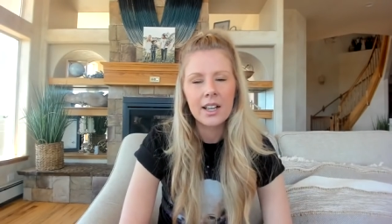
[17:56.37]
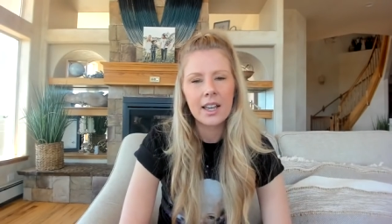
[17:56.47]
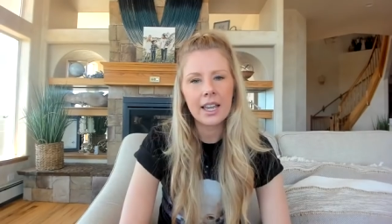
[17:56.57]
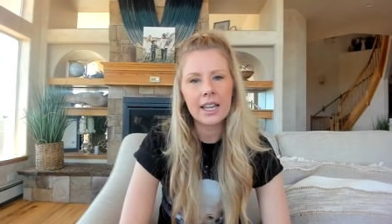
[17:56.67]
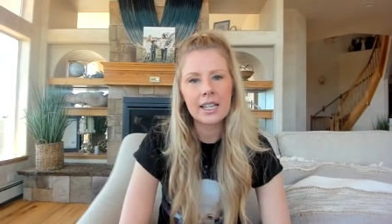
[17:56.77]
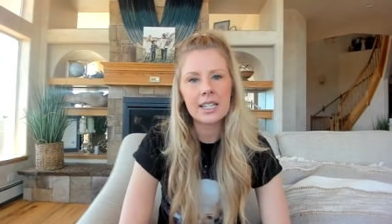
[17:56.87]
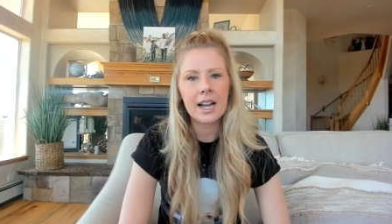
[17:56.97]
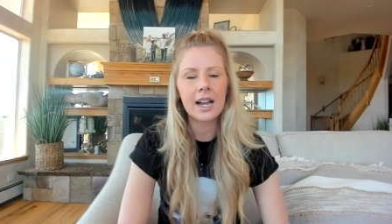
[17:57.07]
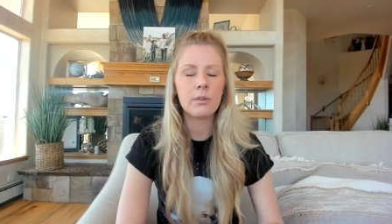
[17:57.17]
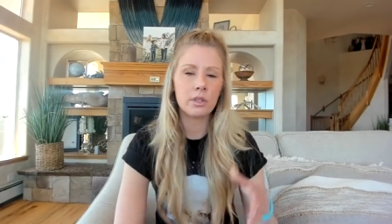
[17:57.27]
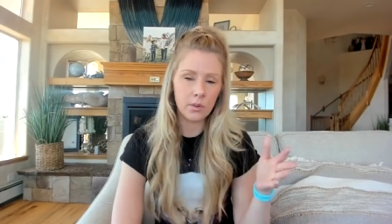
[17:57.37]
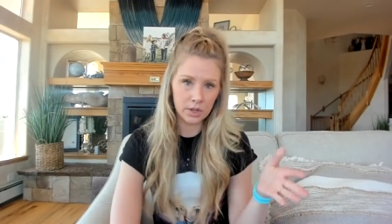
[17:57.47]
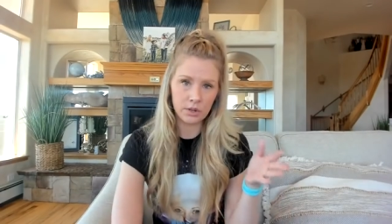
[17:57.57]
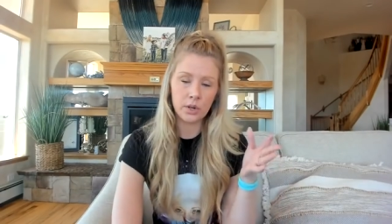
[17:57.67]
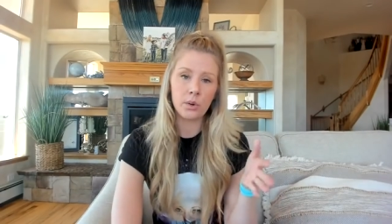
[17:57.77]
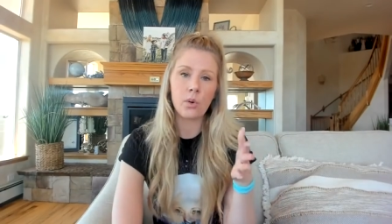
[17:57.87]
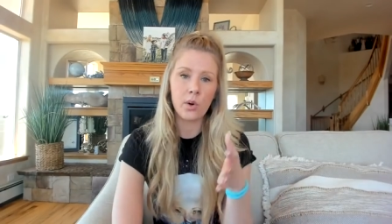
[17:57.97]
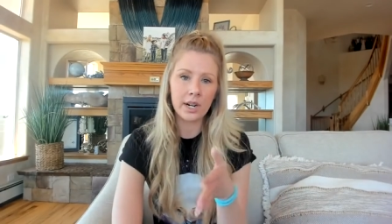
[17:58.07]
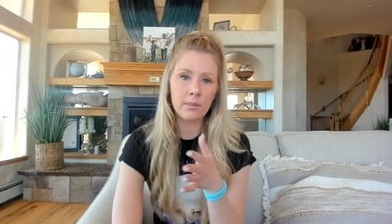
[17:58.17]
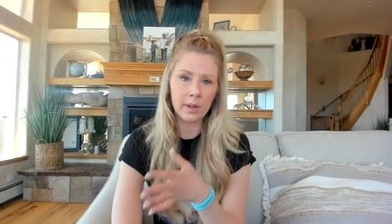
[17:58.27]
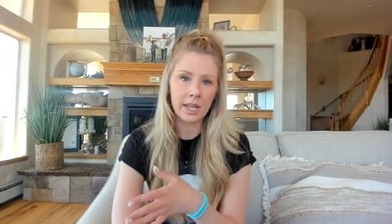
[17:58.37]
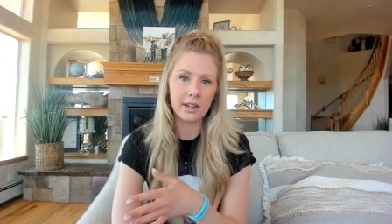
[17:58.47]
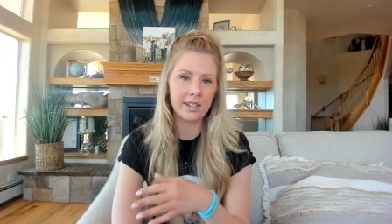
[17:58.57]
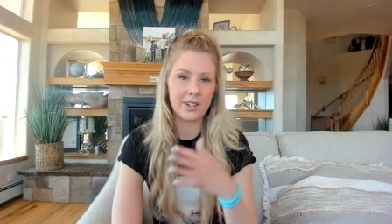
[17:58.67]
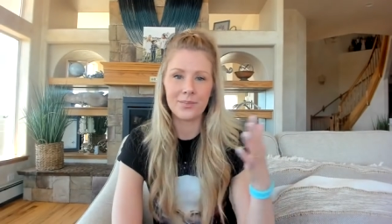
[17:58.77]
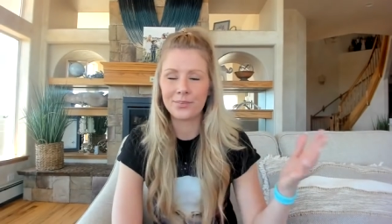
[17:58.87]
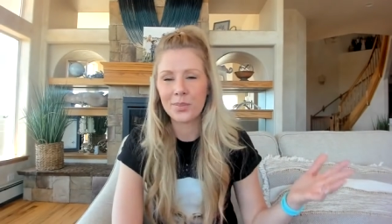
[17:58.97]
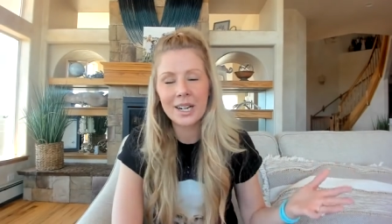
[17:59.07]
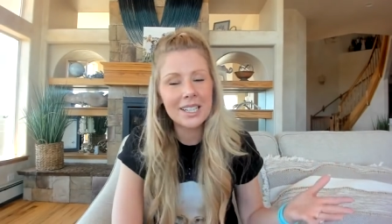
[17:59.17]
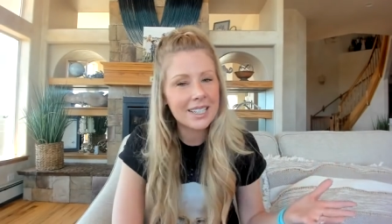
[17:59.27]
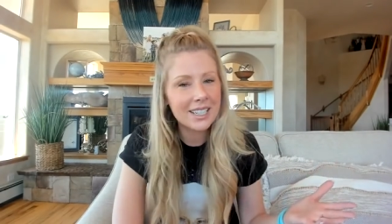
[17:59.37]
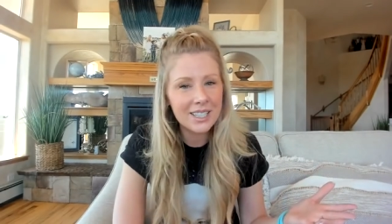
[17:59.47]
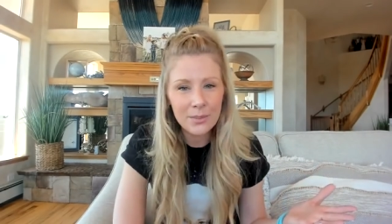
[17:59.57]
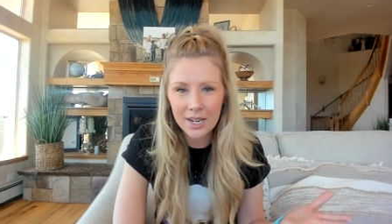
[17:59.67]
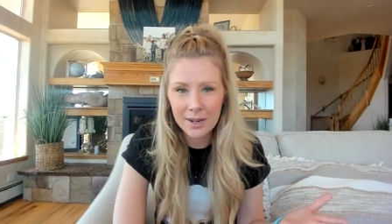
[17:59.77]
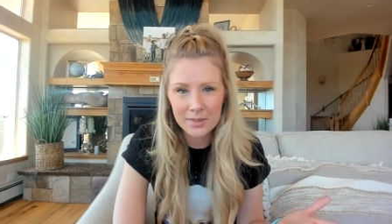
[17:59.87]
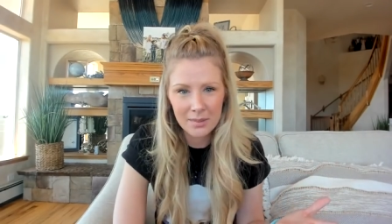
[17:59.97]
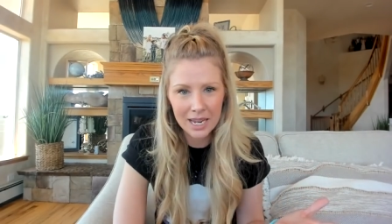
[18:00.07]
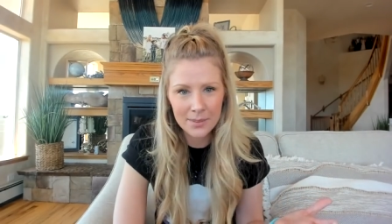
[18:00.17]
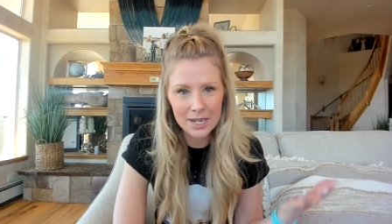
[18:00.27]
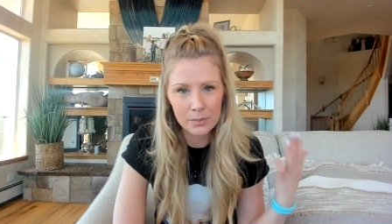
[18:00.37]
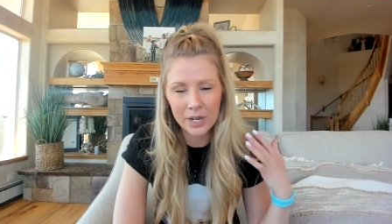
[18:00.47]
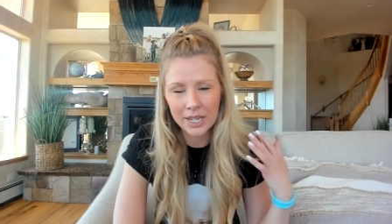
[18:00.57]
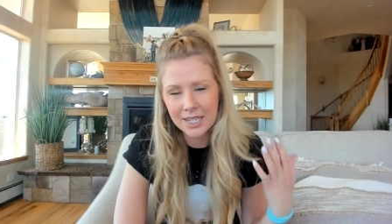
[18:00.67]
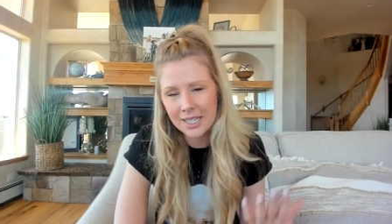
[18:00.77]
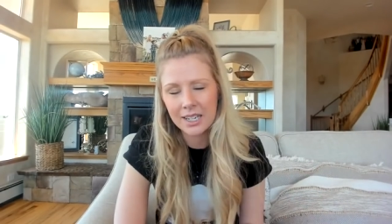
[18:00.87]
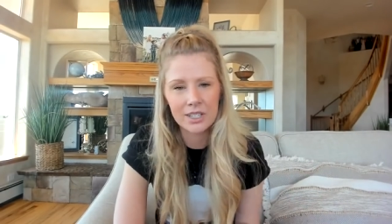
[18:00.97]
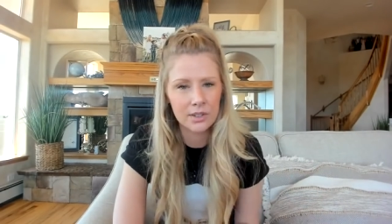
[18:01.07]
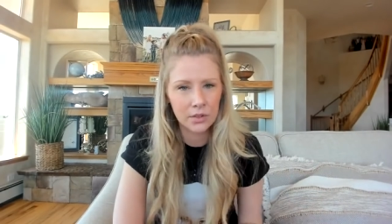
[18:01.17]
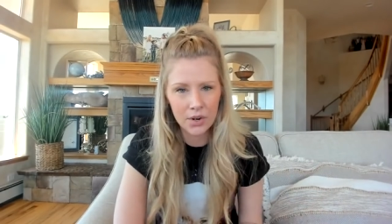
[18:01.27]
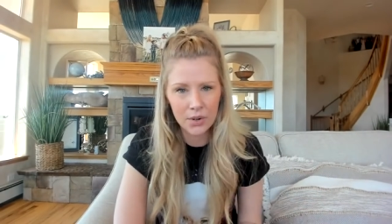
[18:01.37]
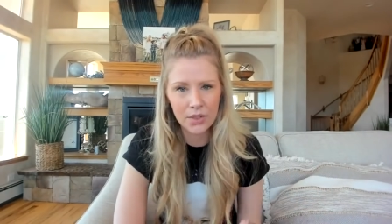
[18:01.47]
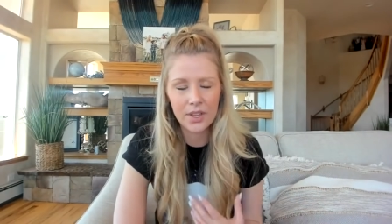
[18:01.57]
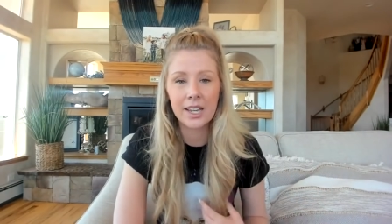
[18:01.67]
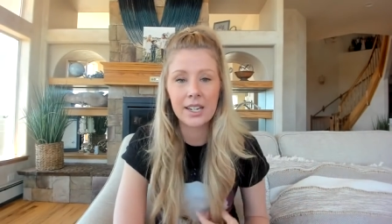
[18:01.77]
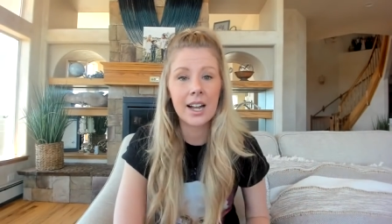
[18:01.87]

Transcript: And I was going through quite a bit. You know, pregnancy sometimes and babies bring in tons of growth, and